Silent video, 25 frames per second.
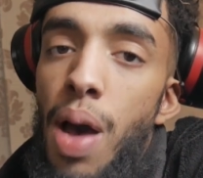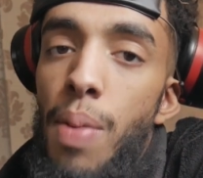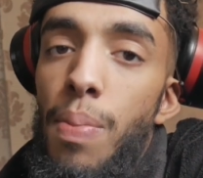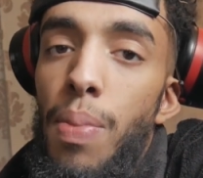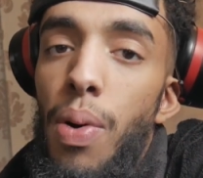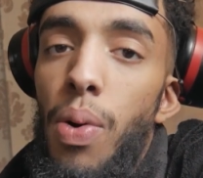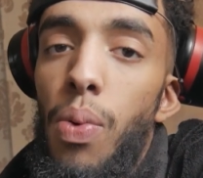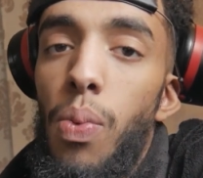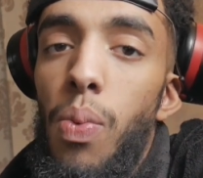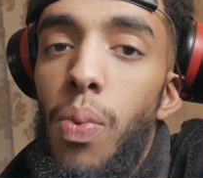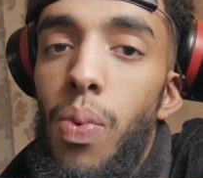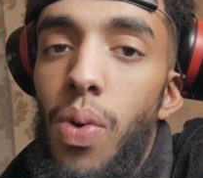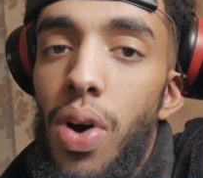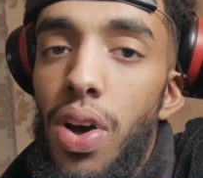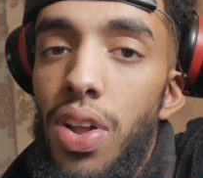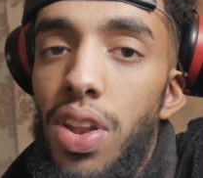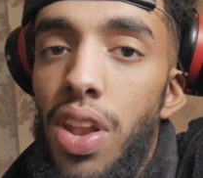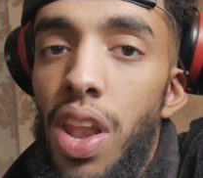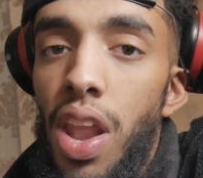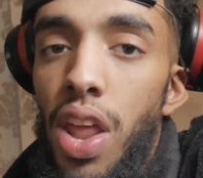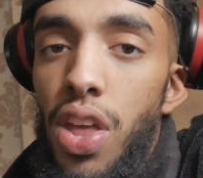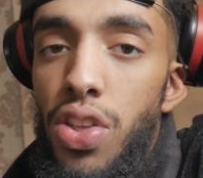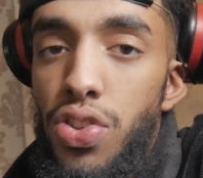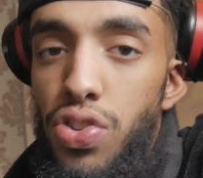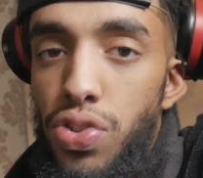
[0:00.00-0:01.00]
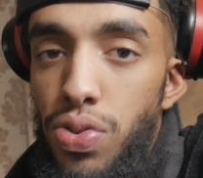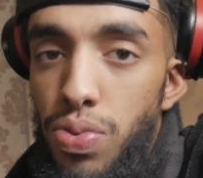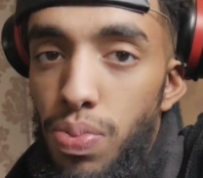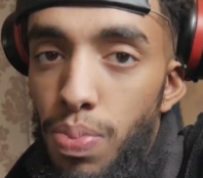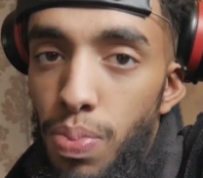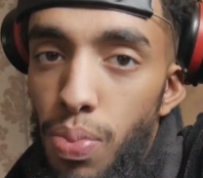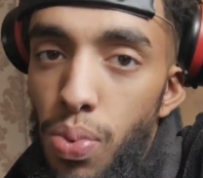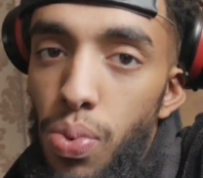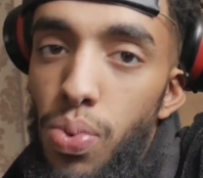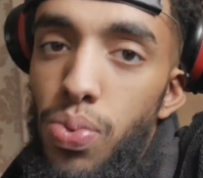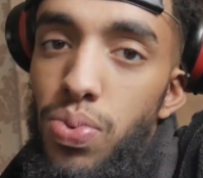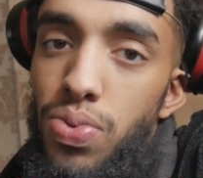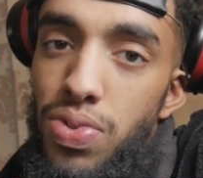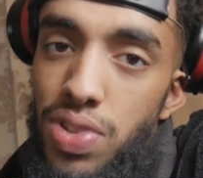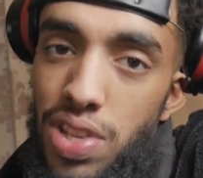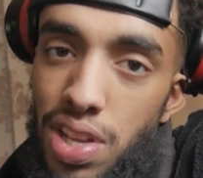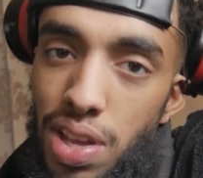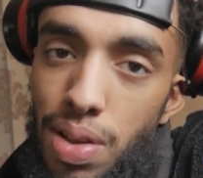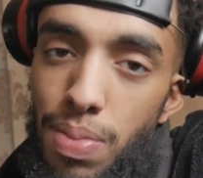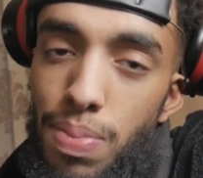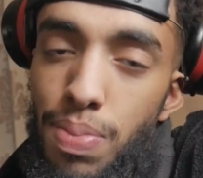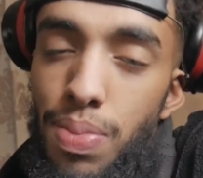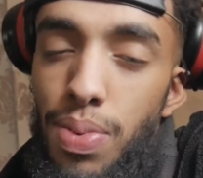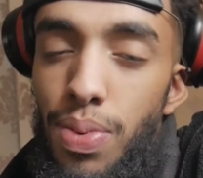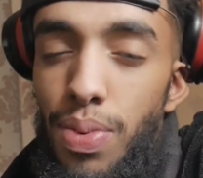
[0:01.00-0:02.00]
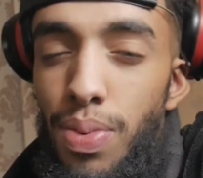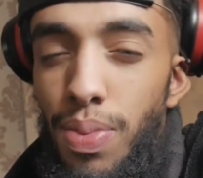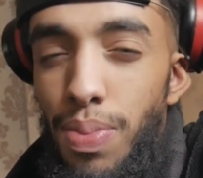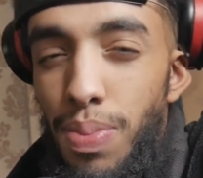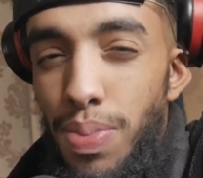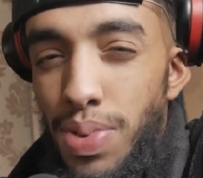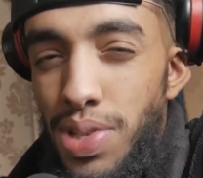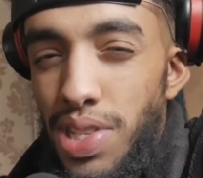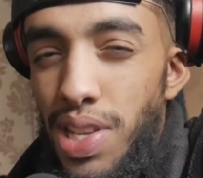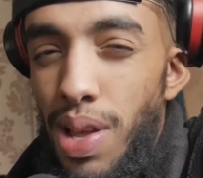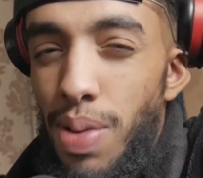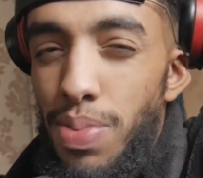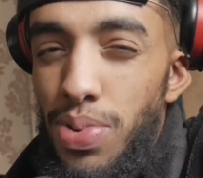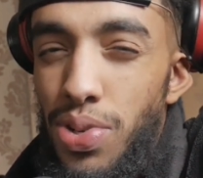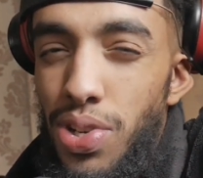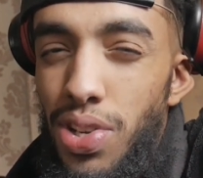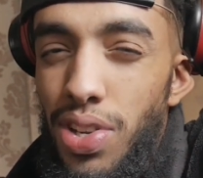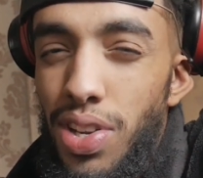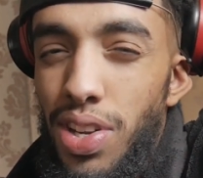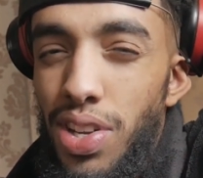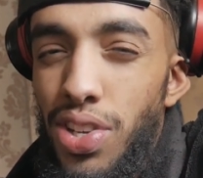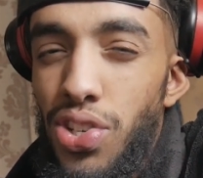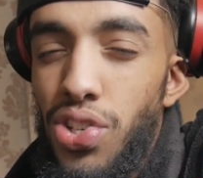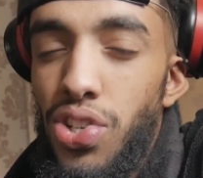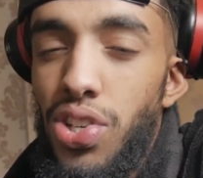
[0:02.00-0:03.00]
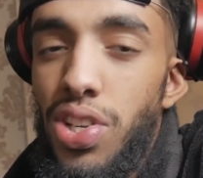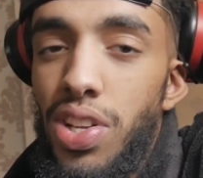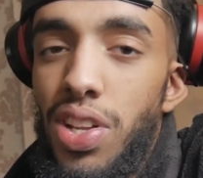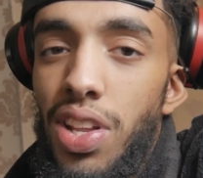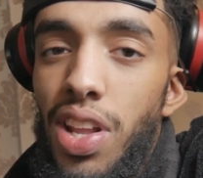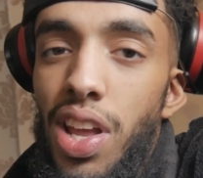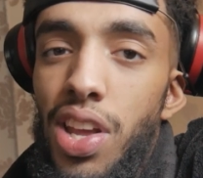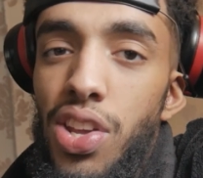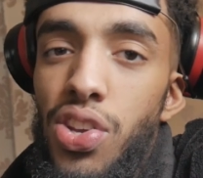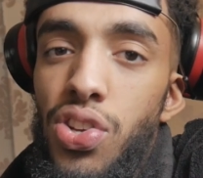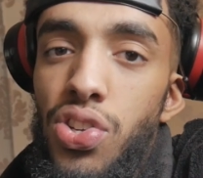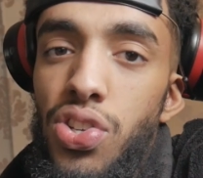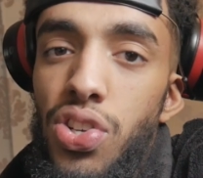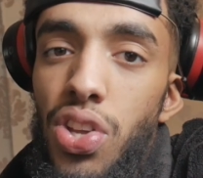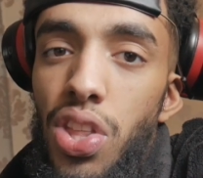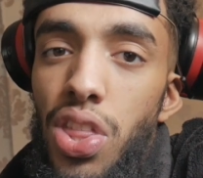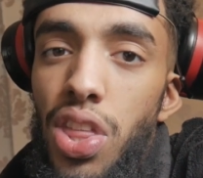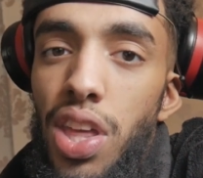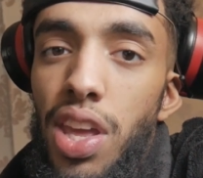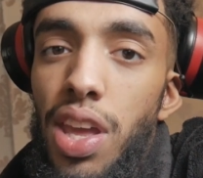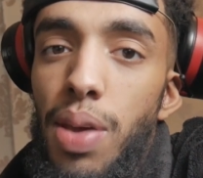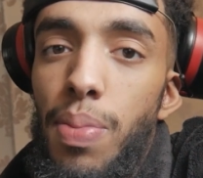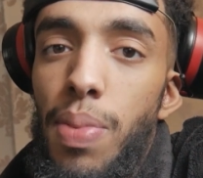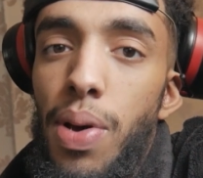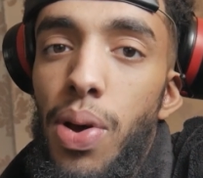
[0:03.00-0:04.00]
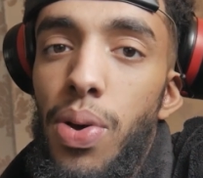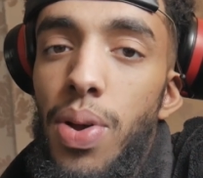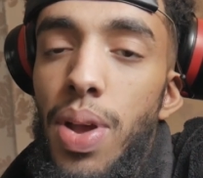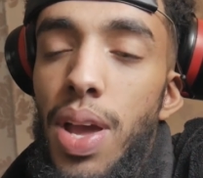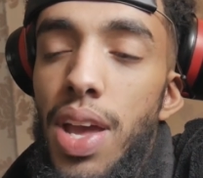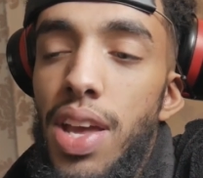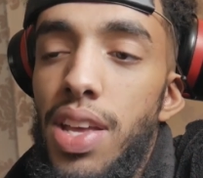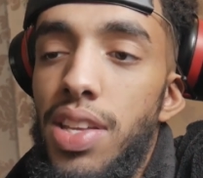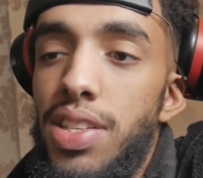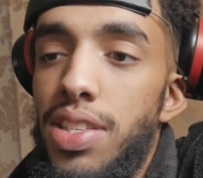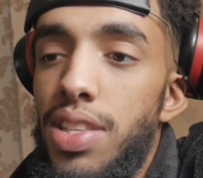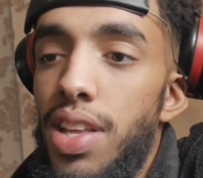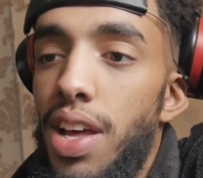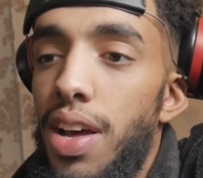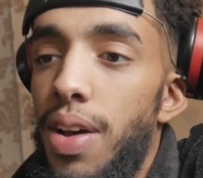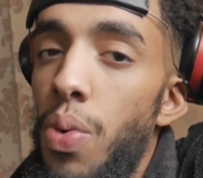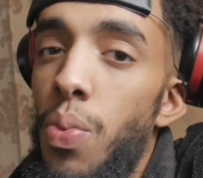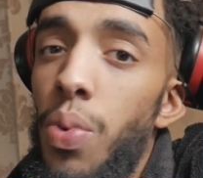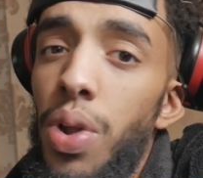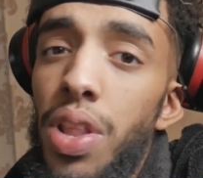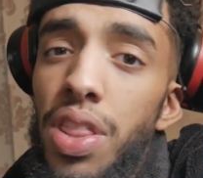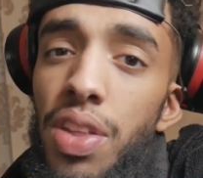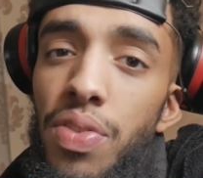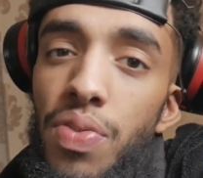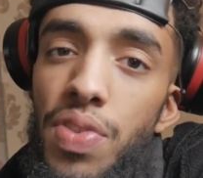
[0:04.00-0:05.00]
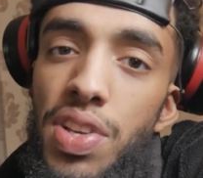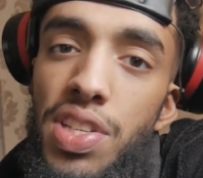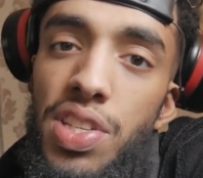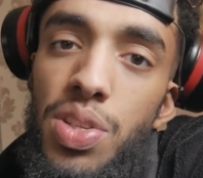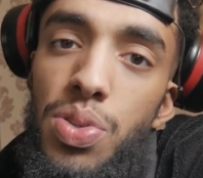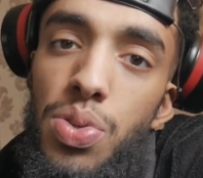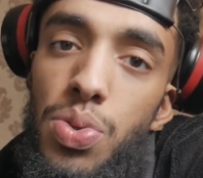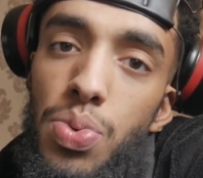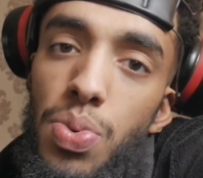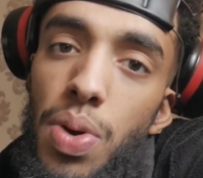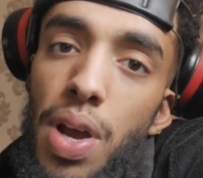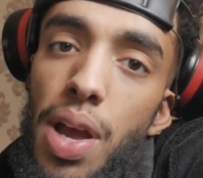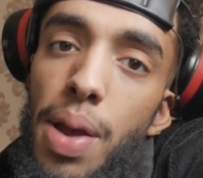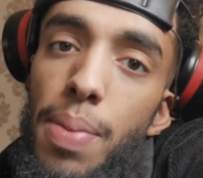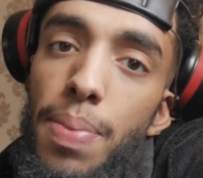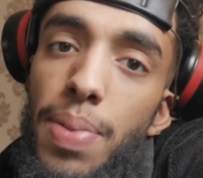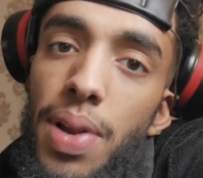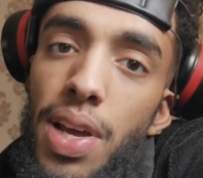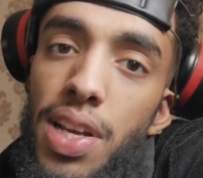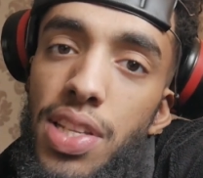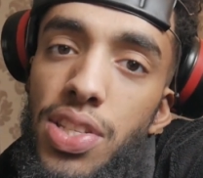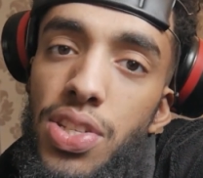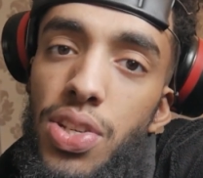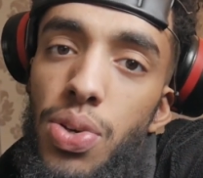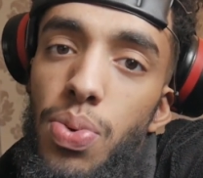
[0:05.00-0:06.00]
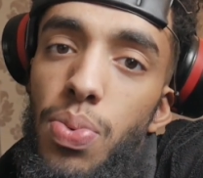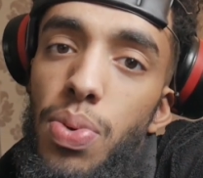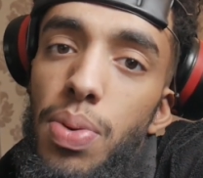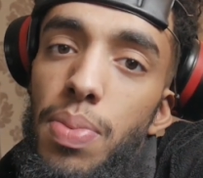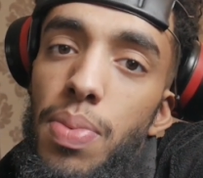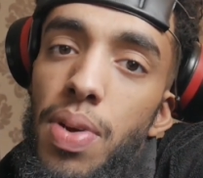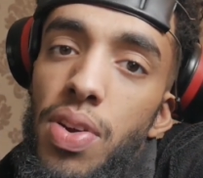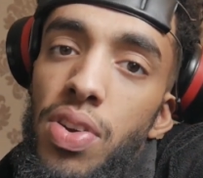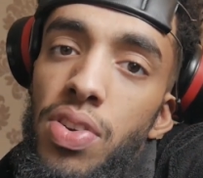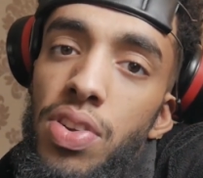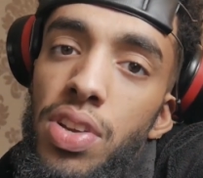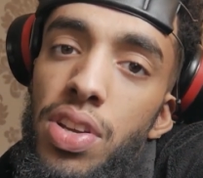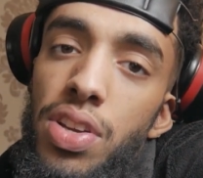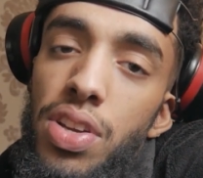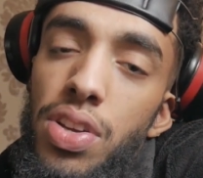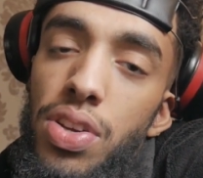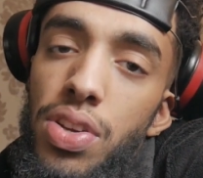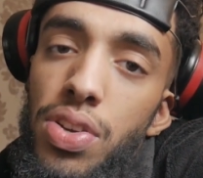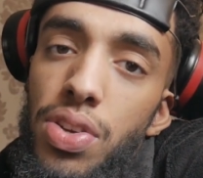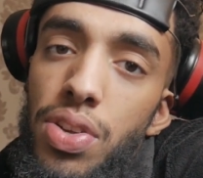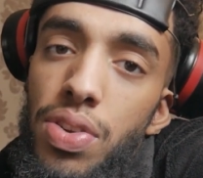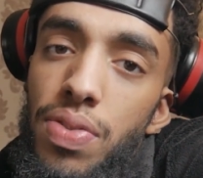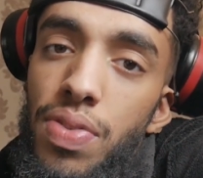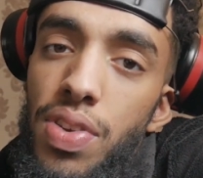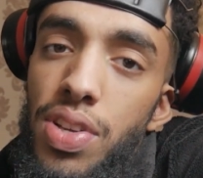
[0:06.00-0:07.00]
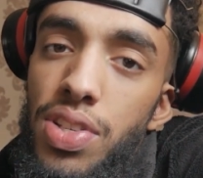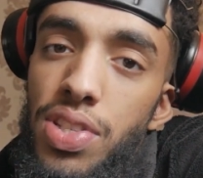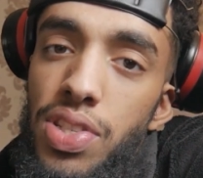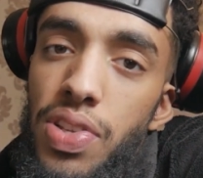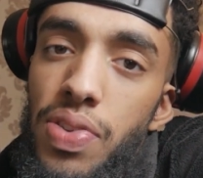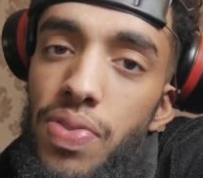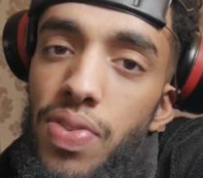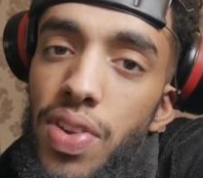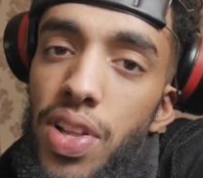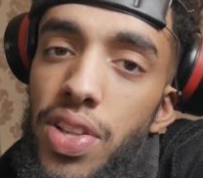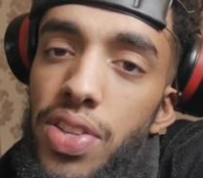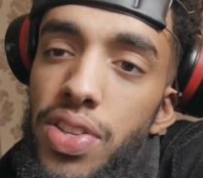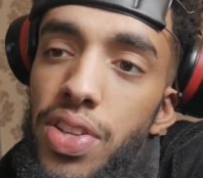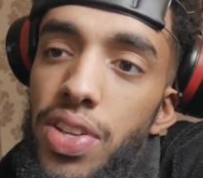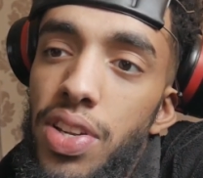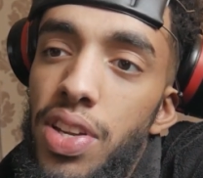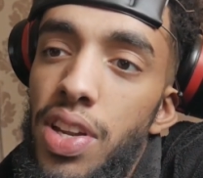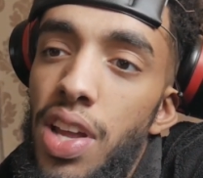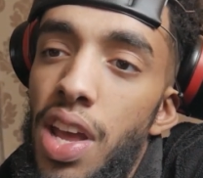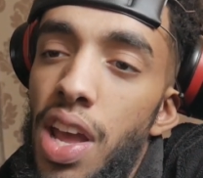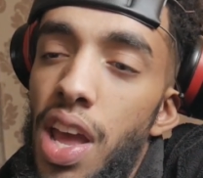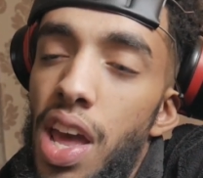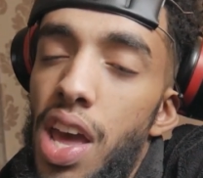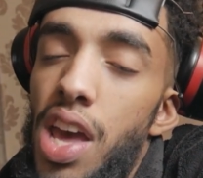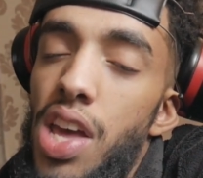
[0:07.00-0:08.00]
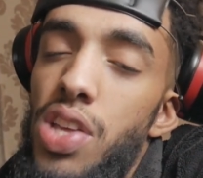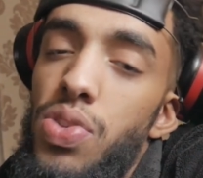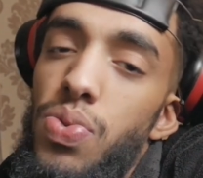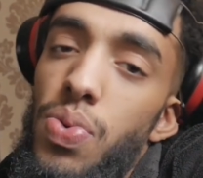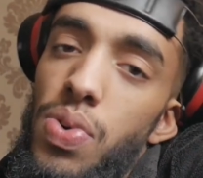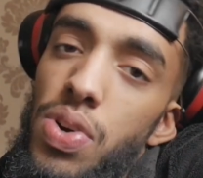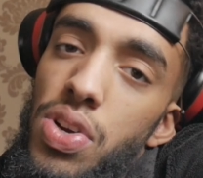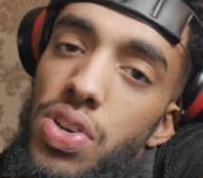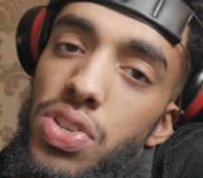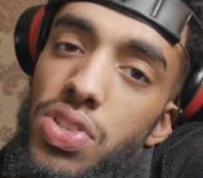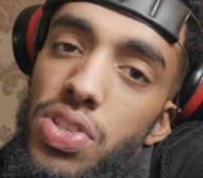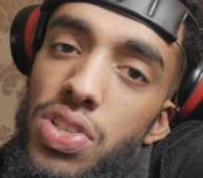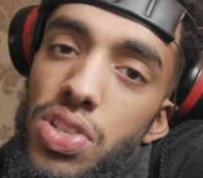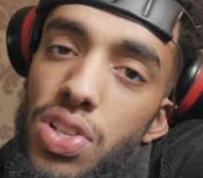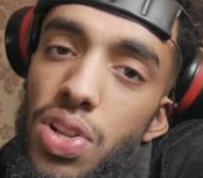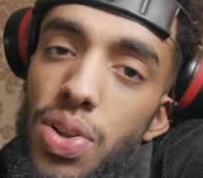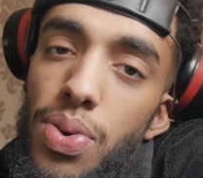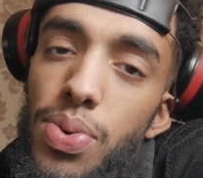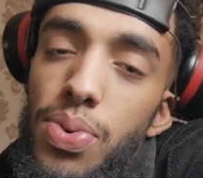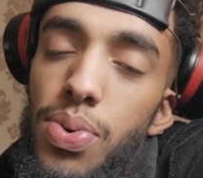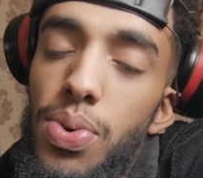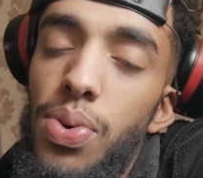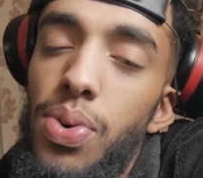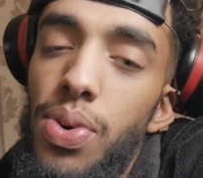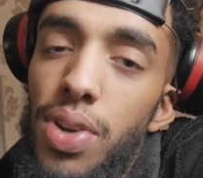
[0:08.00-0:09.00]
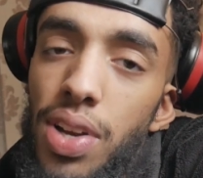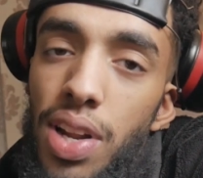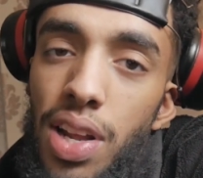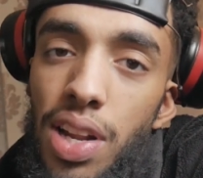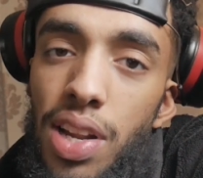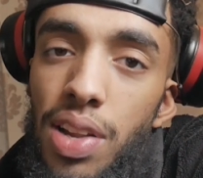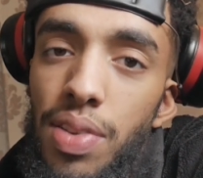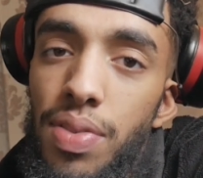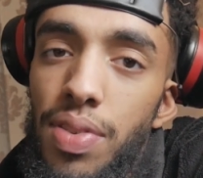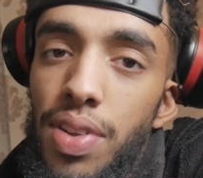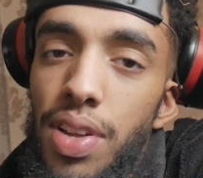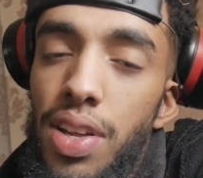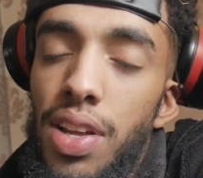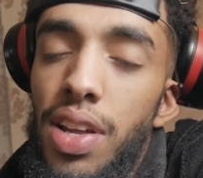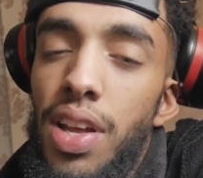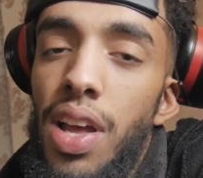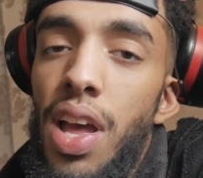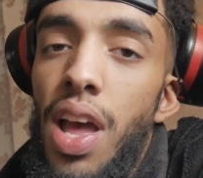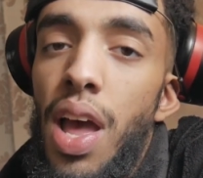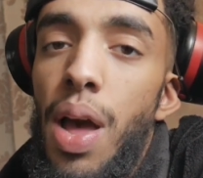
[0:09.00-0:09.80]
But one small tip, perception-ish, that you should think about it is that one of the reasons why I applied to Queen Mary University of London is 1, because it's local and I live here,